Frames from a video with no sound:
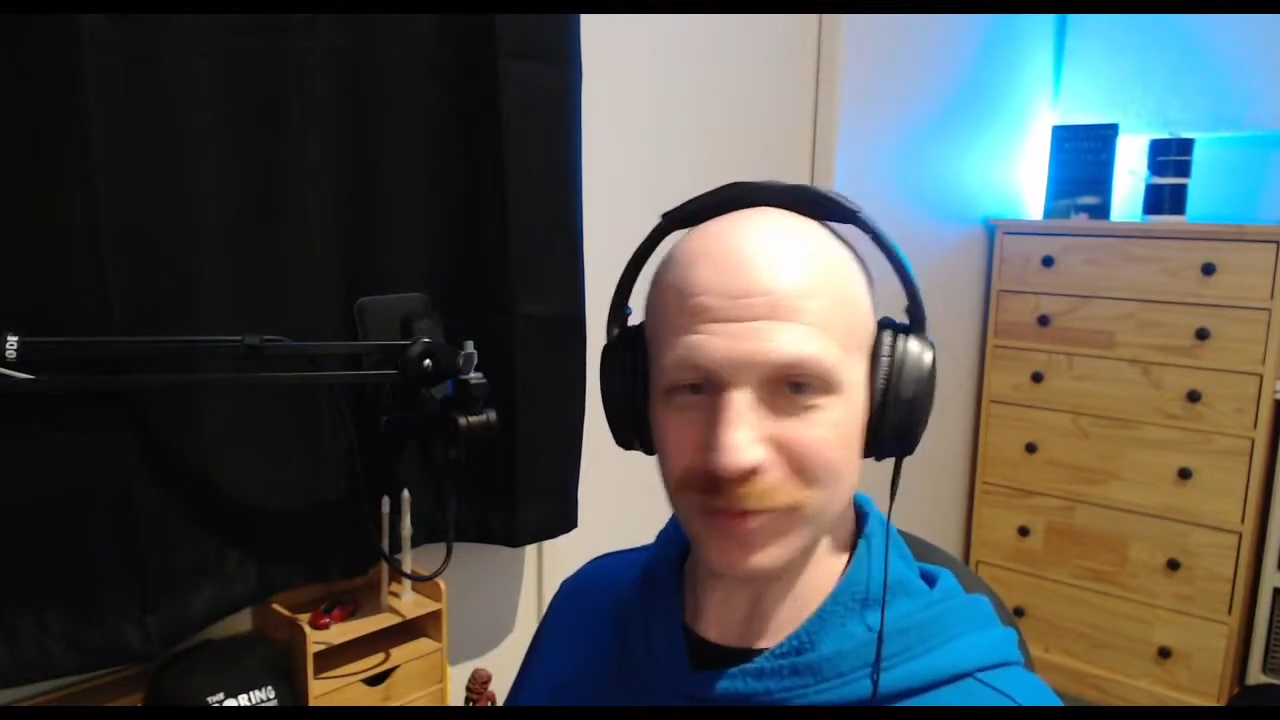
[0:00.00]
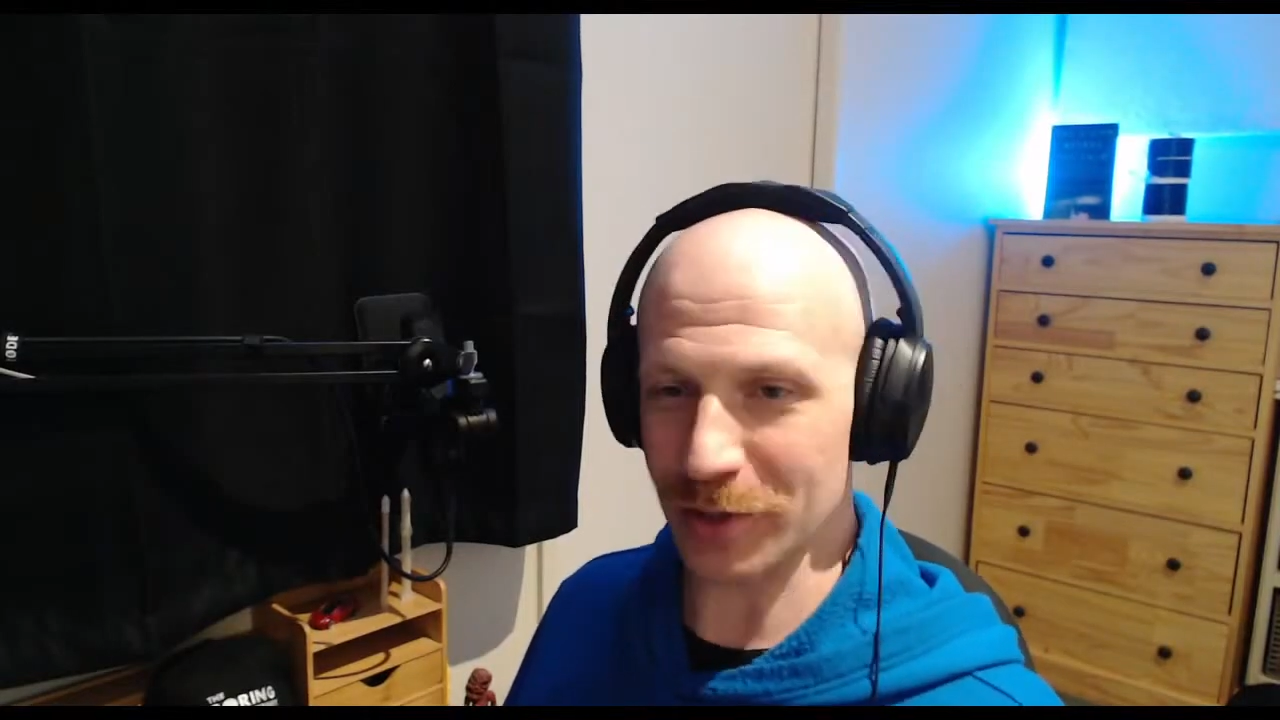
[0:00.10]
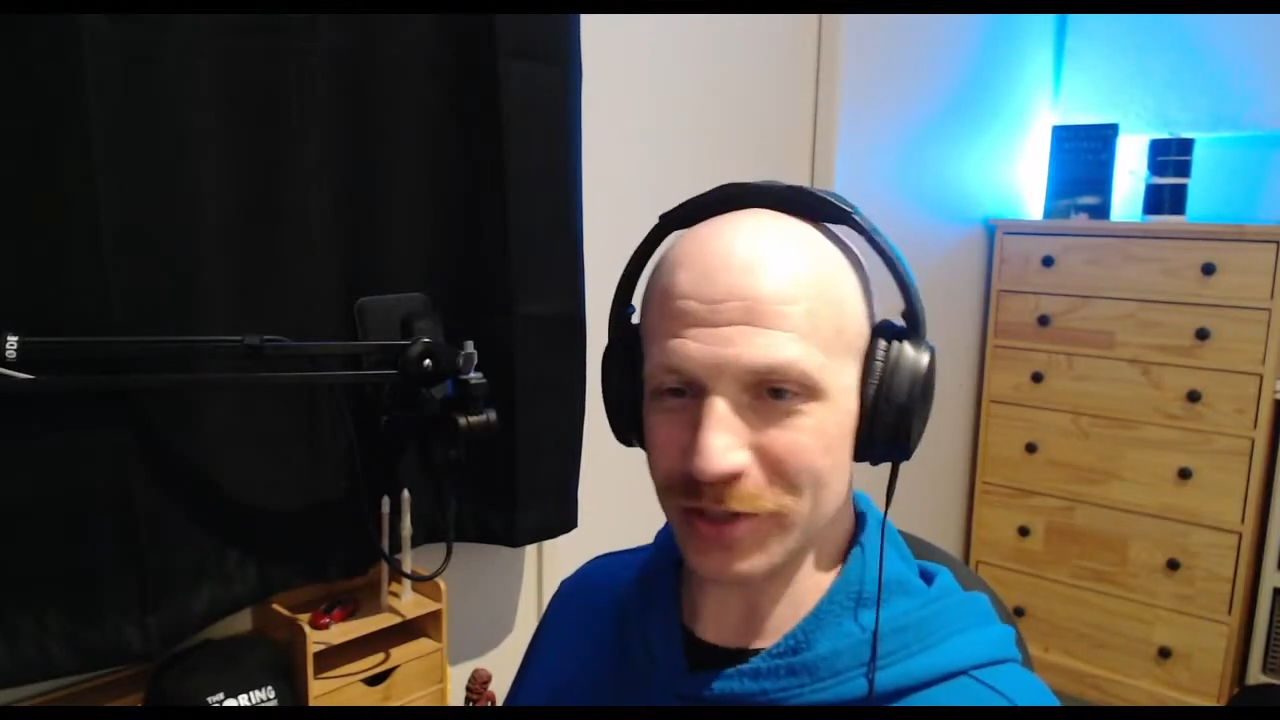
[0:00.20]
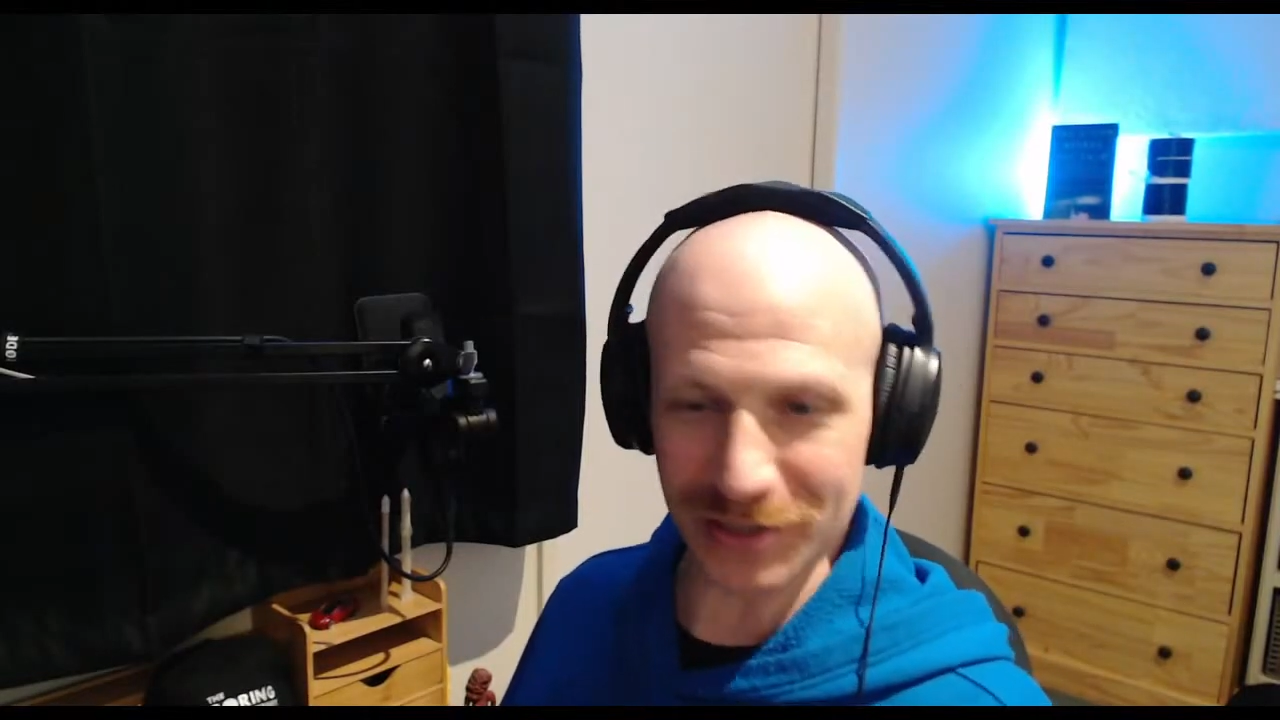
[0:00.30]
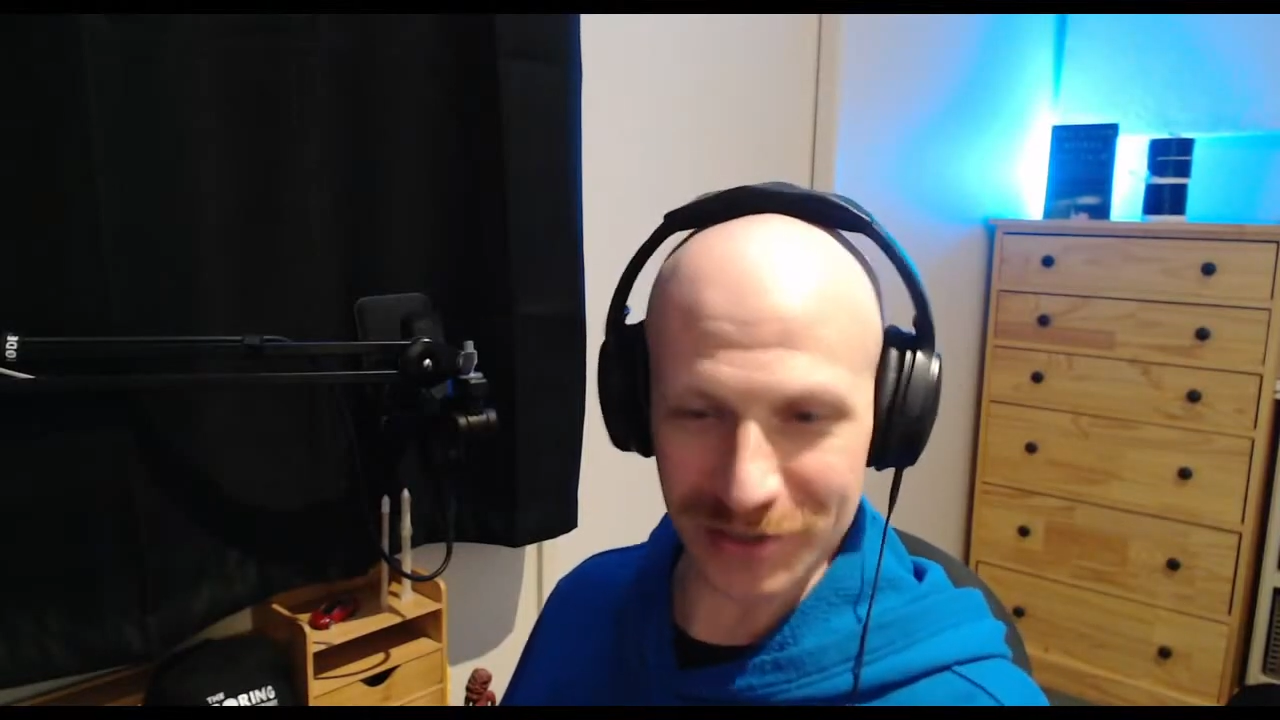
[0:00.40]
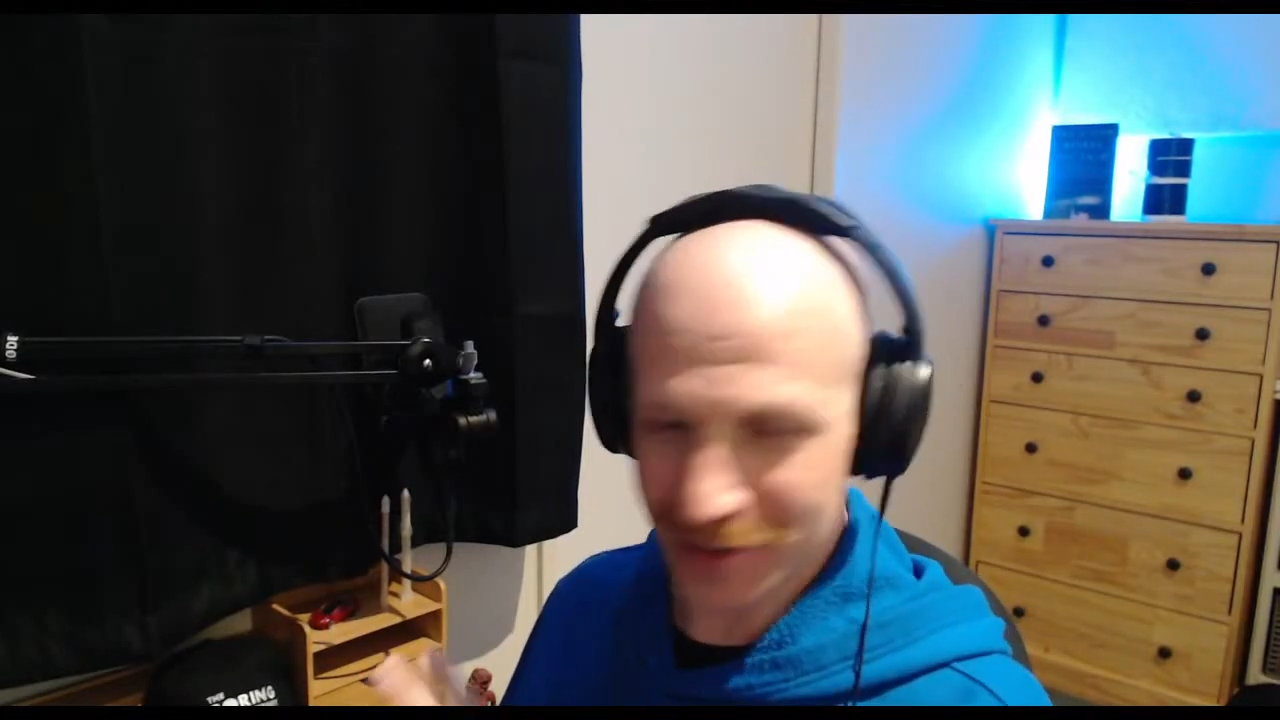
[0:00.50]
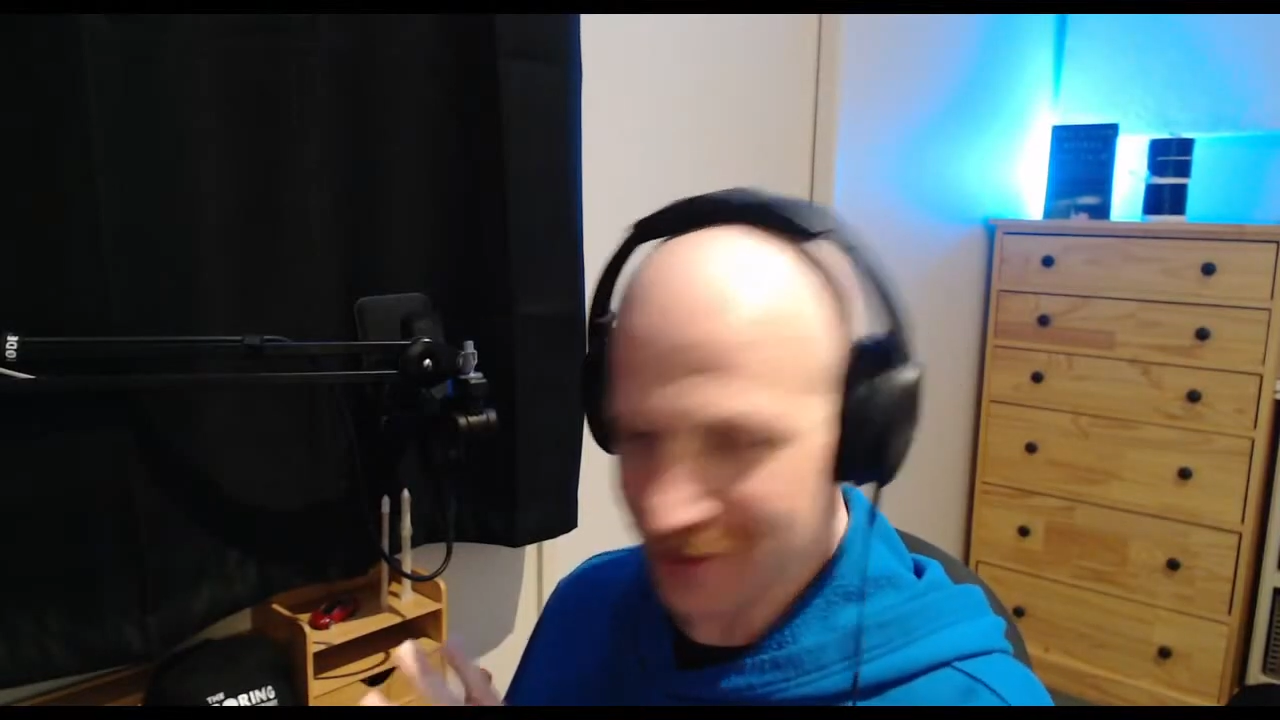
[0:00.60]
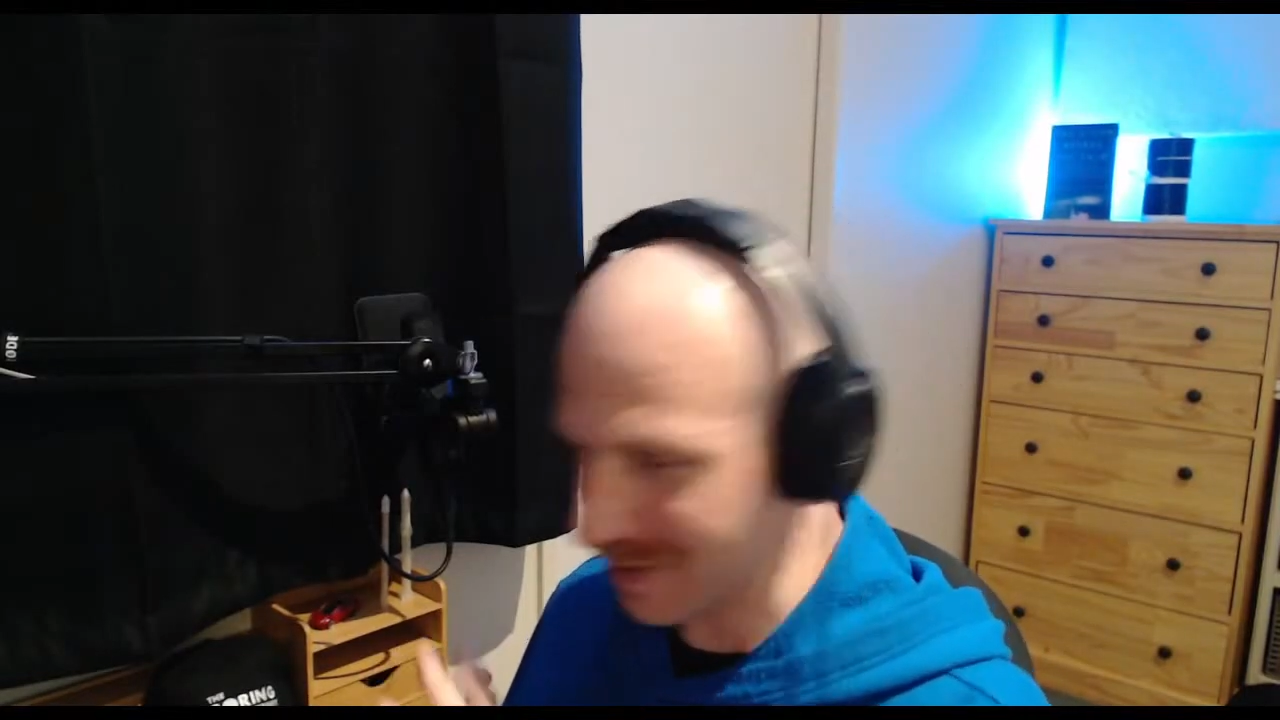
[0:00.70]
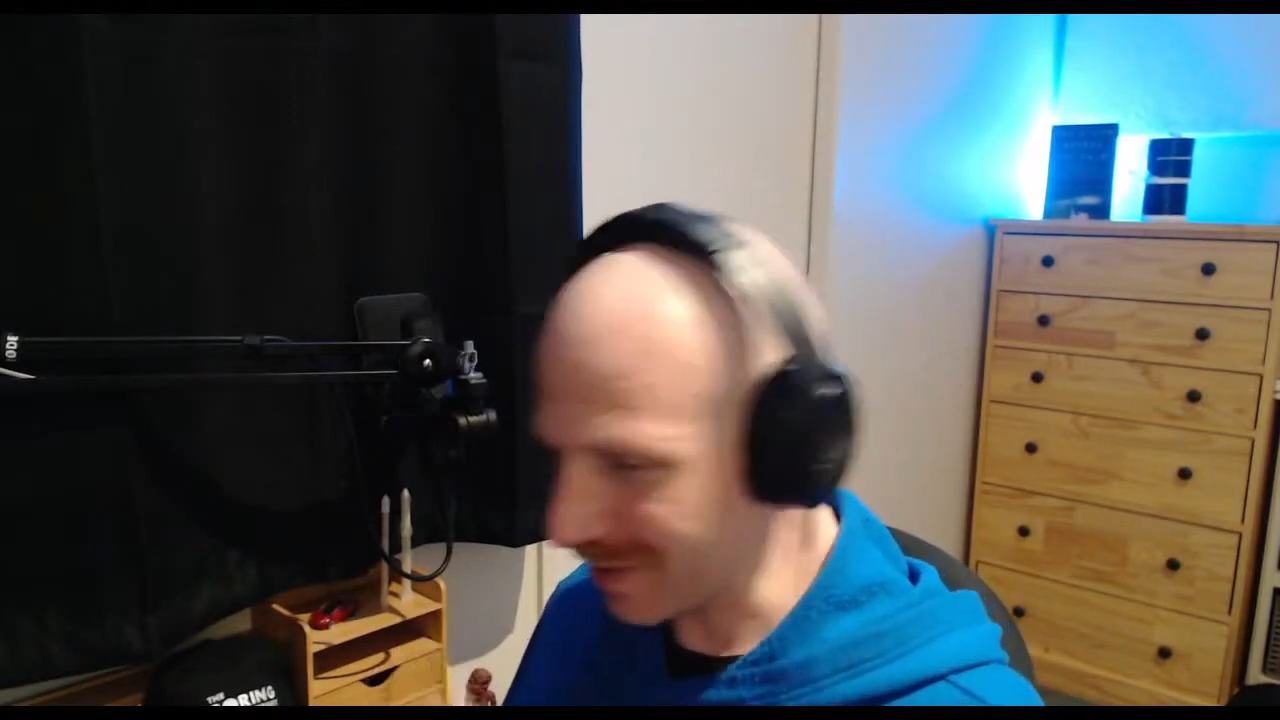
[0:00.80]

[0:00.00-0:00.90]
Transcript: which is